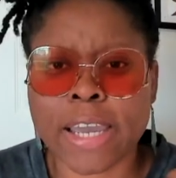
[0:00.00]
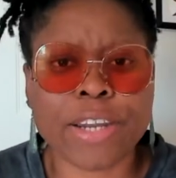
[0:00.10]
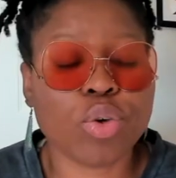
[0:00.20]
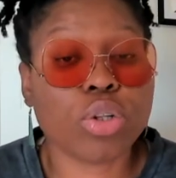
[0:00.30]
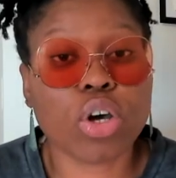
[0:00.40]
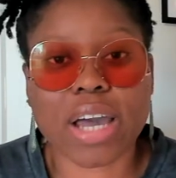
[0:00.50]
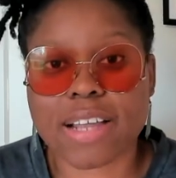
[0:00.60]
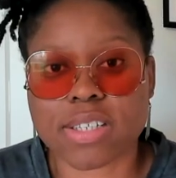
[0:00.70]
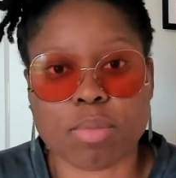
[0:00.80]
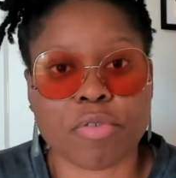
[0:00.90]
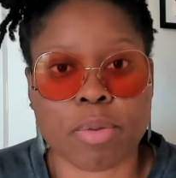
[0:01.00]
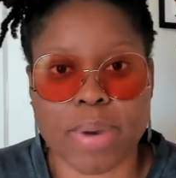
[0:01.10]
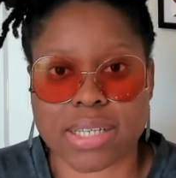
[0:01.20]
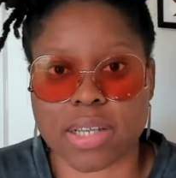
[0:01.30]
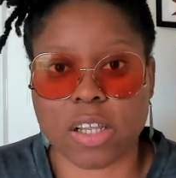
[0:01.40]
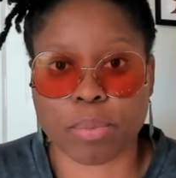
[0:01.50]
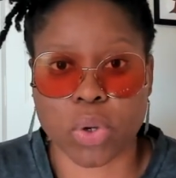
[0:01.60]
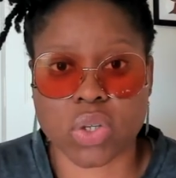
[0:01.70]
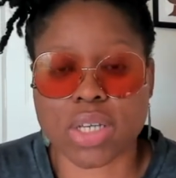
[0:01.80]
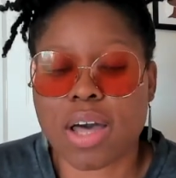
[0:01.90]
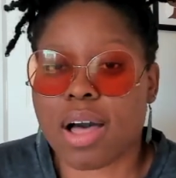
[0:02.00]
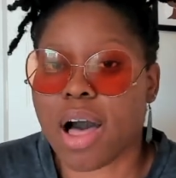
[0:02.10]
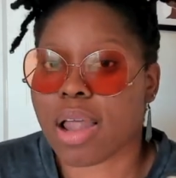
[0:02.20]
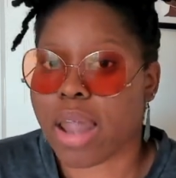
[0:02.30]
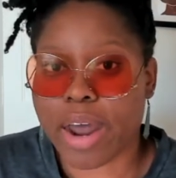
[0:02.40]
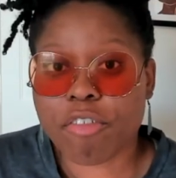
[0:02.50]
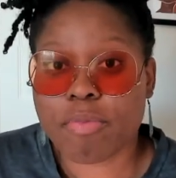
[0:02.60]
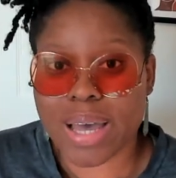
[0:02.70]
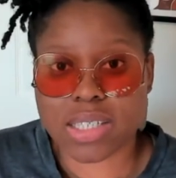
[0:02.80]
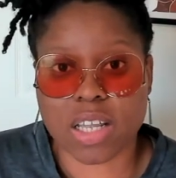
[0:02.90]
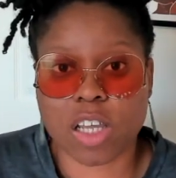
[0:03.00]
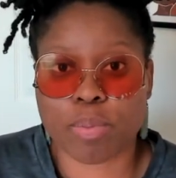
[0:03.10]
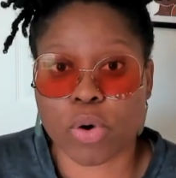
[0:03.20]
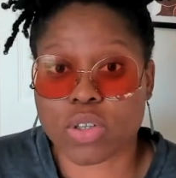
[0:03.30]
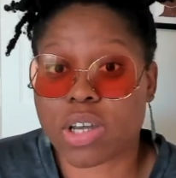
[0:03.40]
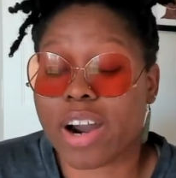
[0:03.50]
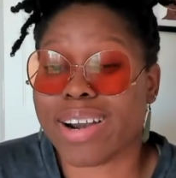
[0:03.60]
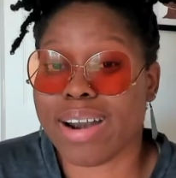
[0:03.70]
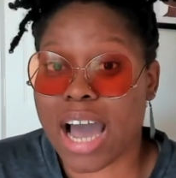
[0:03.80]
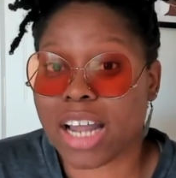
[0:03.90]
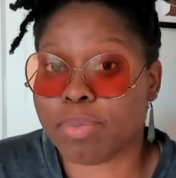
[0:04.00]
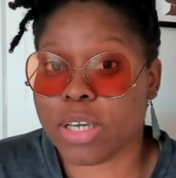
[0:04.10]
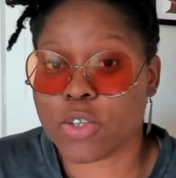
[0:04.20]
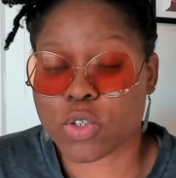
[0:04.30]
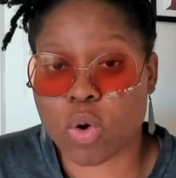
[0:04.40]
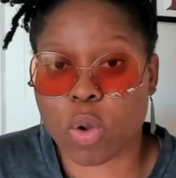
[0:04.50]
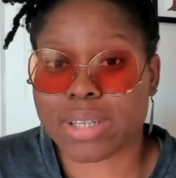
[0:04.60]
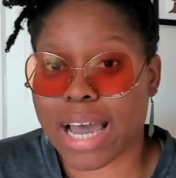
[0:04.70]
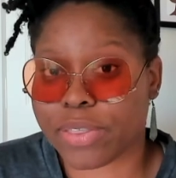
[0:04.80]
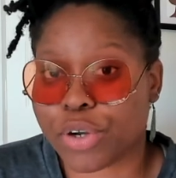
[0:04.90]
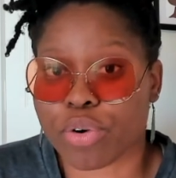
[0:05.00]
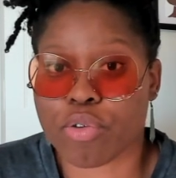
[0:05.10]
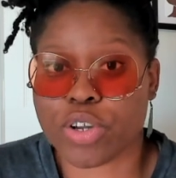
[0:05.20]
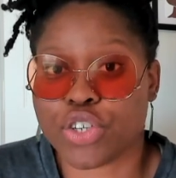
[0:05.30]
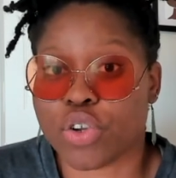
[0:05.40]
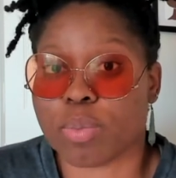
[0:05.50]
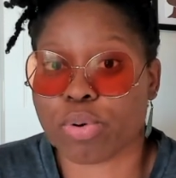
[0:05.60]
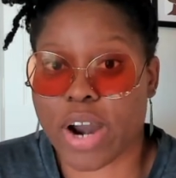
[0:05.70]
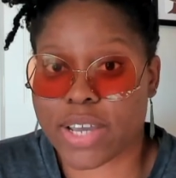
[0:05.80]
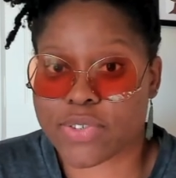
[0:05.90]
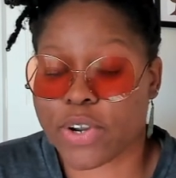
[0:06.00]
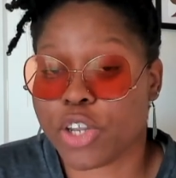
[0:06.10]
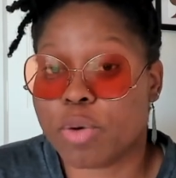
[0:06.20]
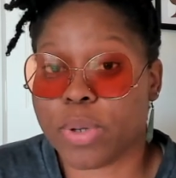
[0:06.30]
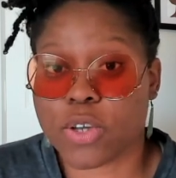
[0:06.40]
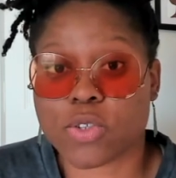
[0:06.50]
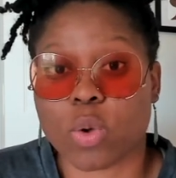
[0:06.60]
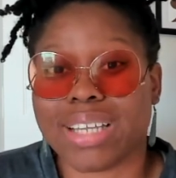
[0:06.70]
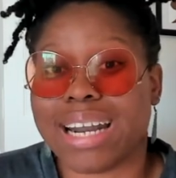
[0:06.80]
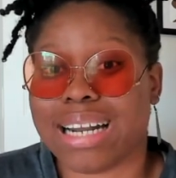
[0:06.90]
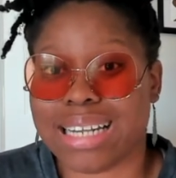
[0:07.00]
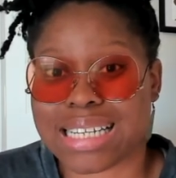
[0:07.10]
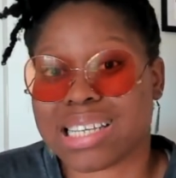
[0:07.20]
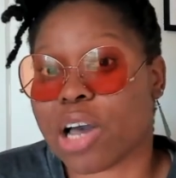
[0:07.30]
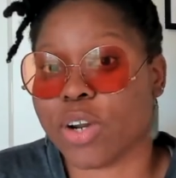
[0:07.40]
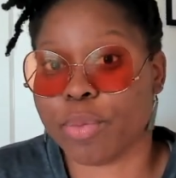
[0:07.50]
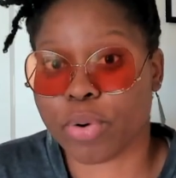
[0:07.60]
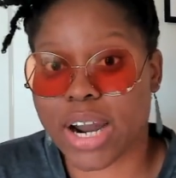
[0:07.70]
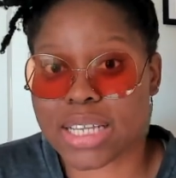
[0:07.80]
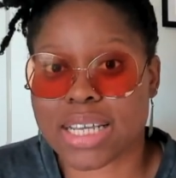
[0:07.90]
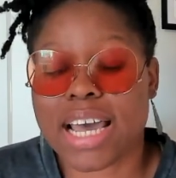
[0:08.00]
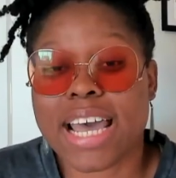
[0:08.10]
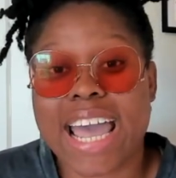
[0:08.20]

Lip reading: and you look at some of the best-selling books, a lot of best-selling books are not being sold at their original price, right? They're being sold at a discounted price.